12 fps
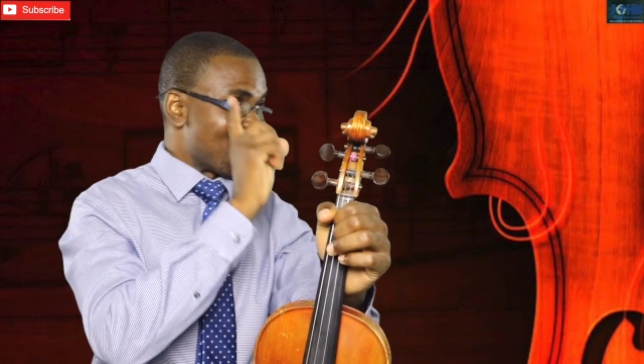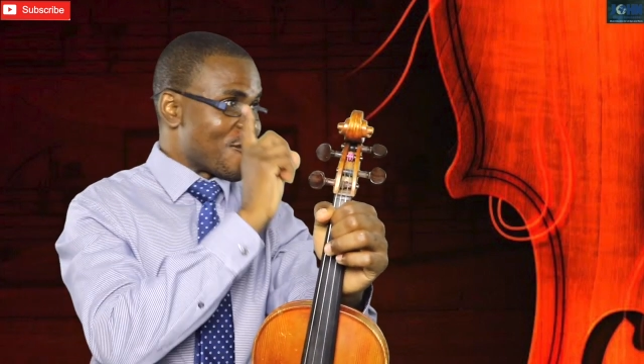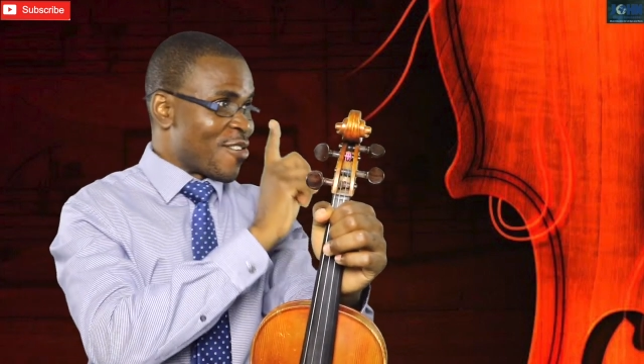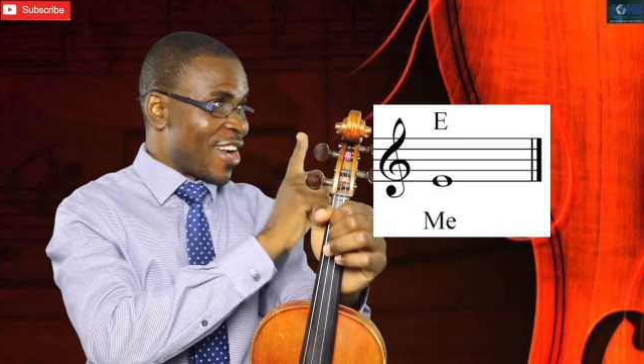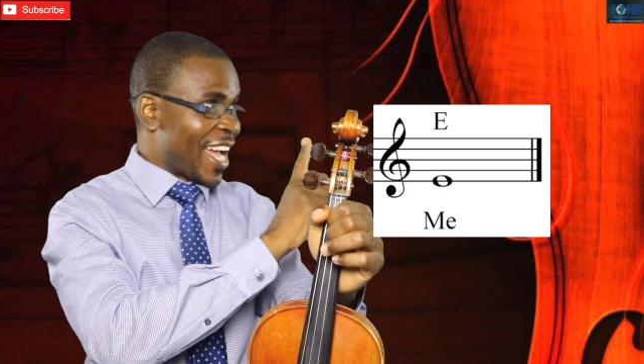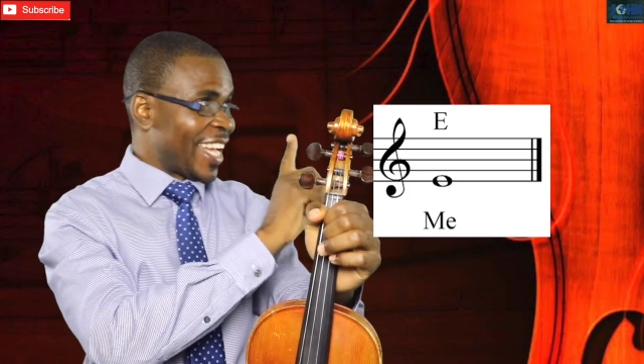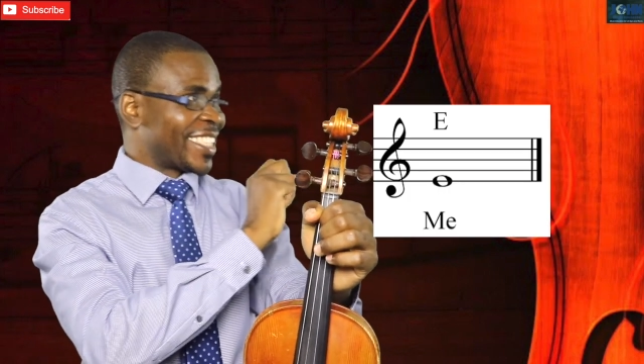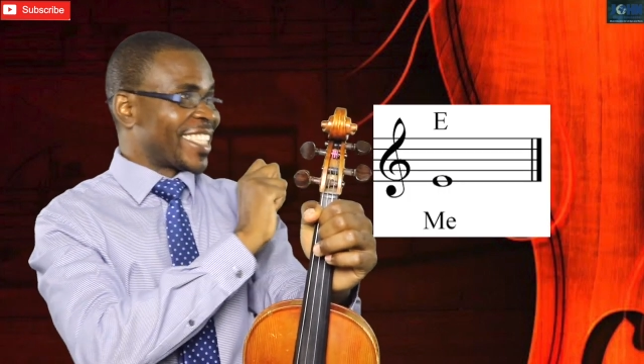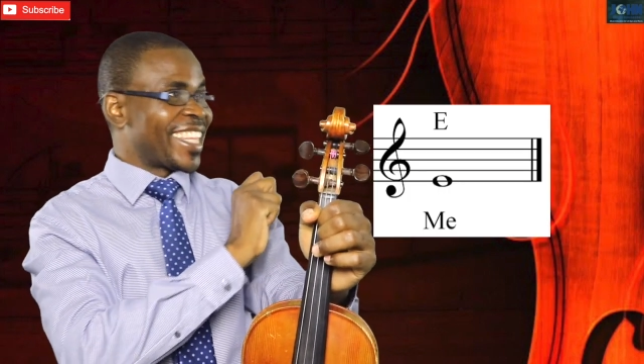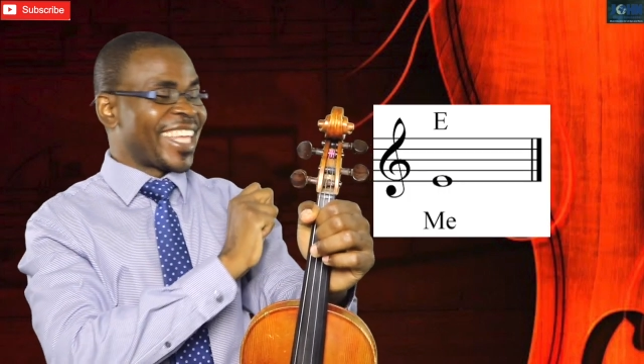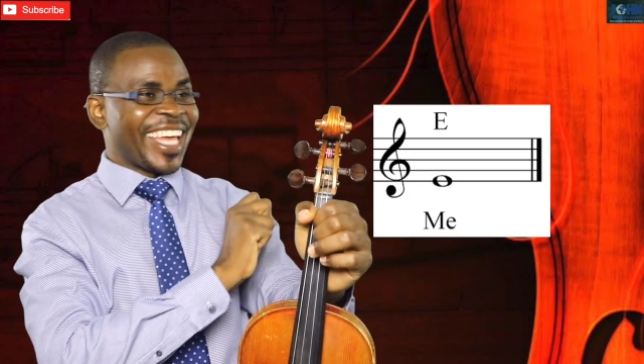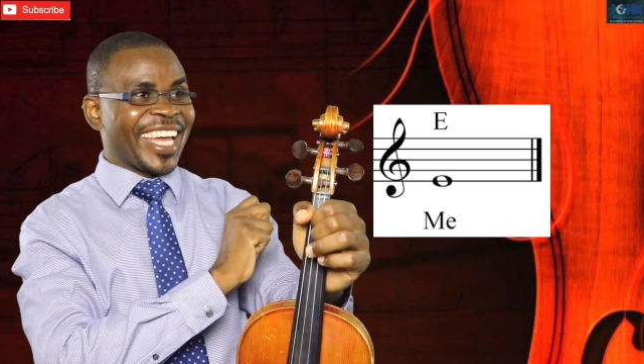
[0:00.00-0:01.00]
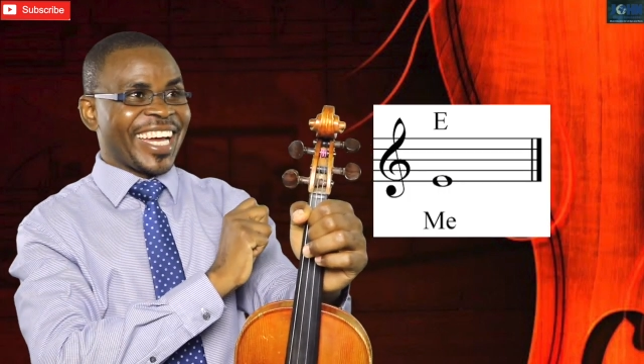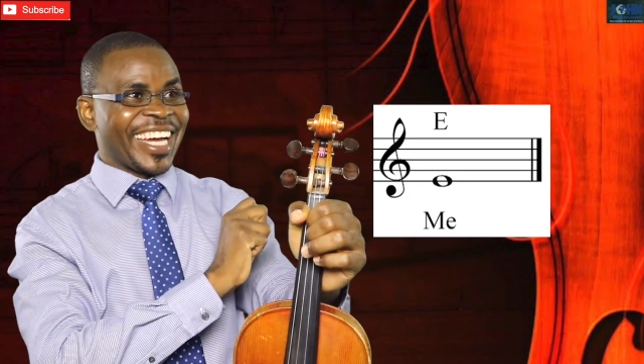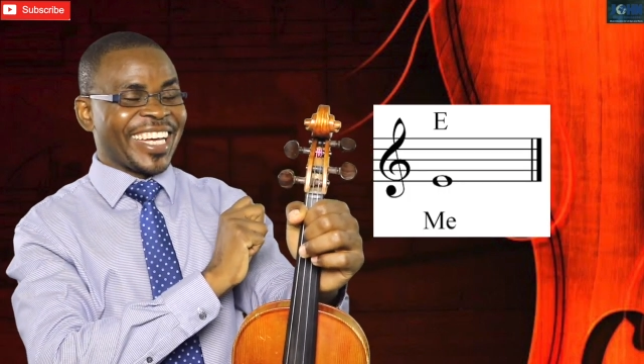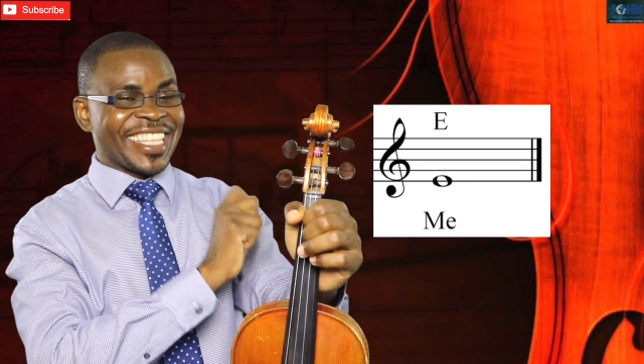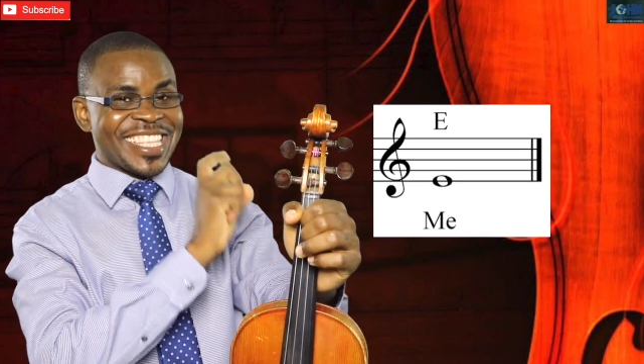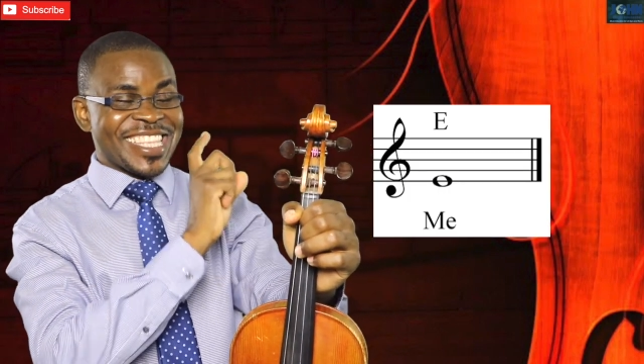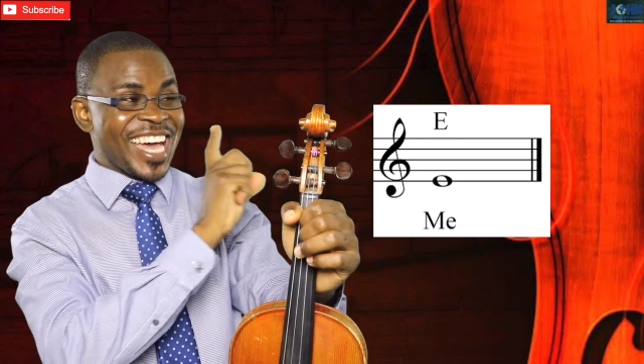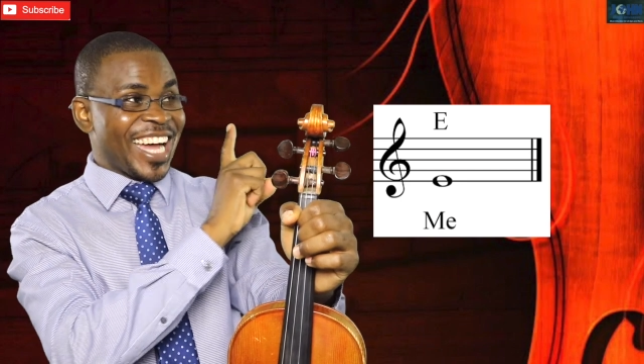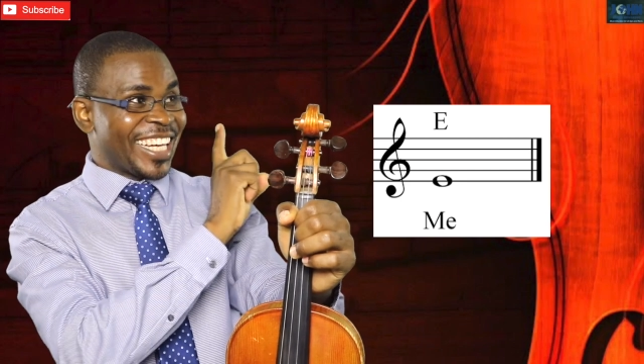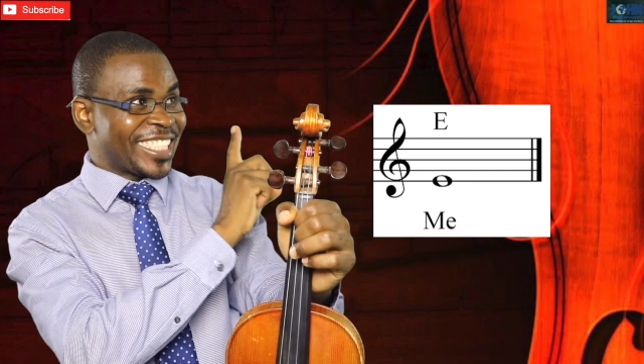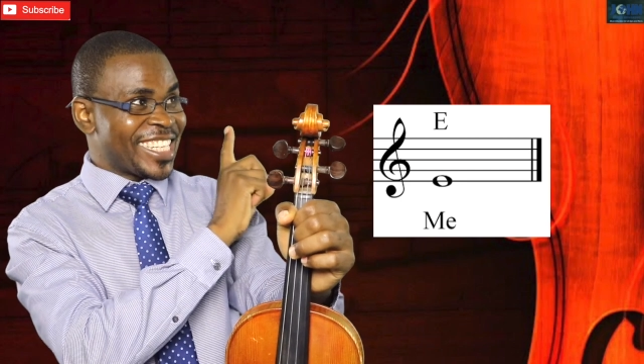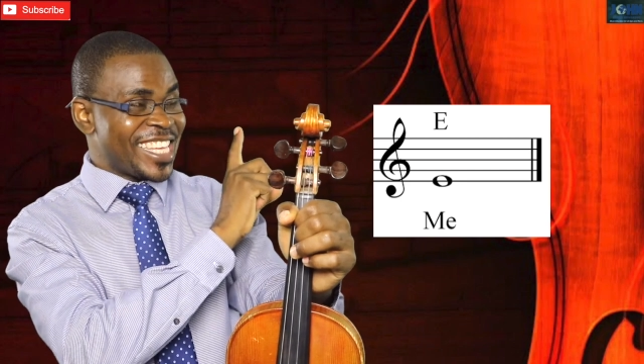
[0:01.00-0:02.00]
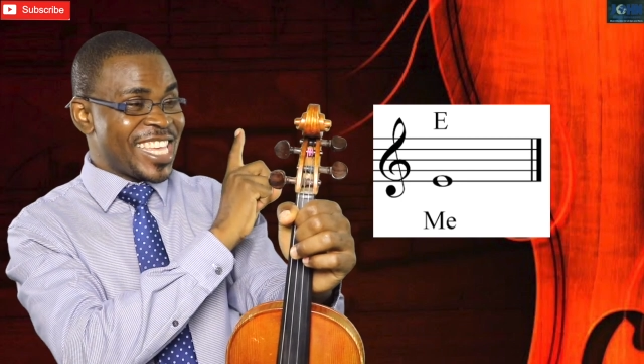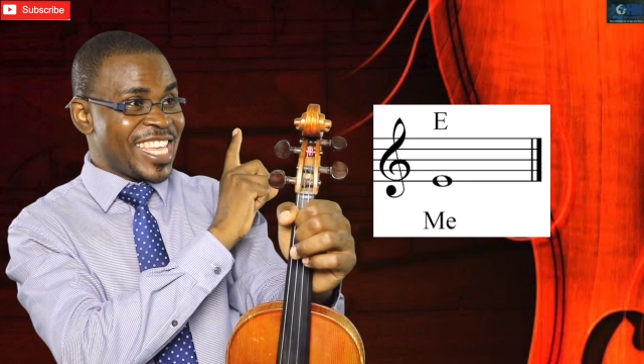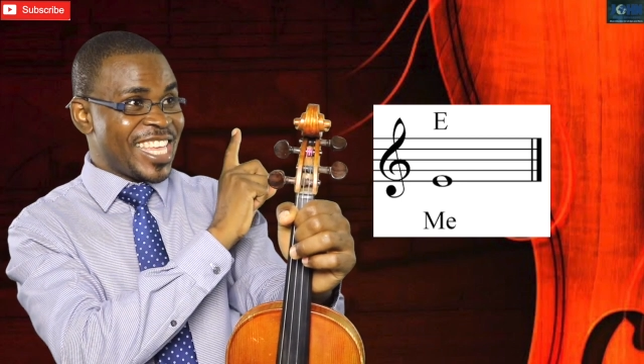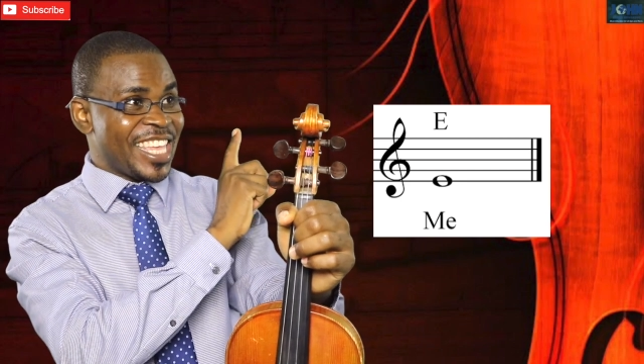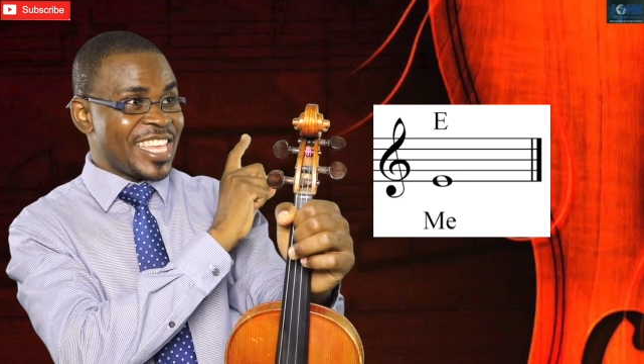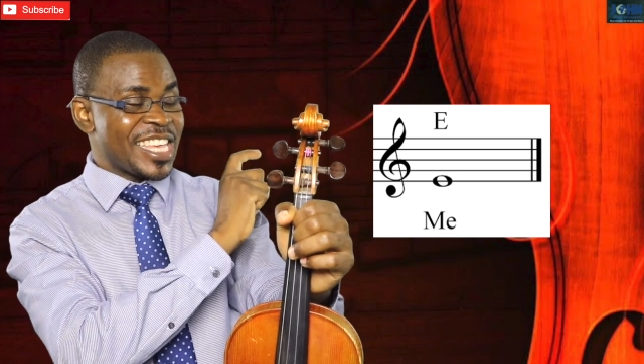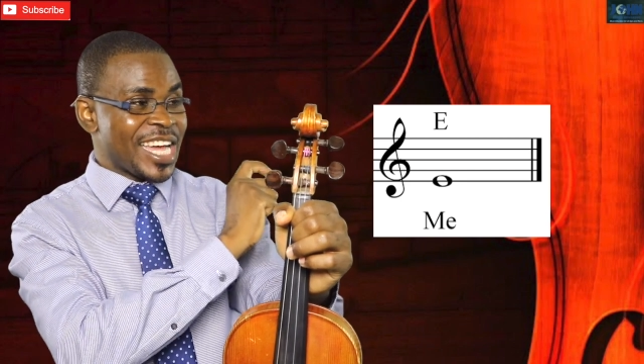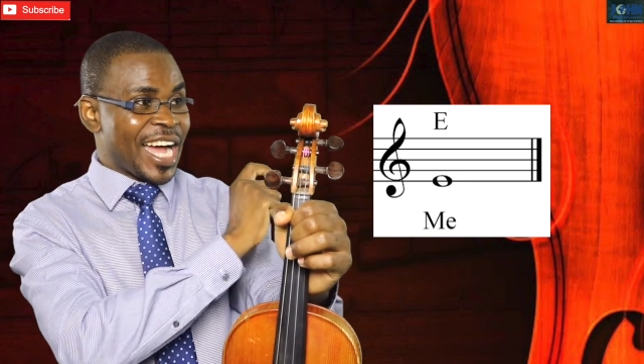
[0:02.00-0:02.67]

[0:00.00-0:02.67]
right there, that E,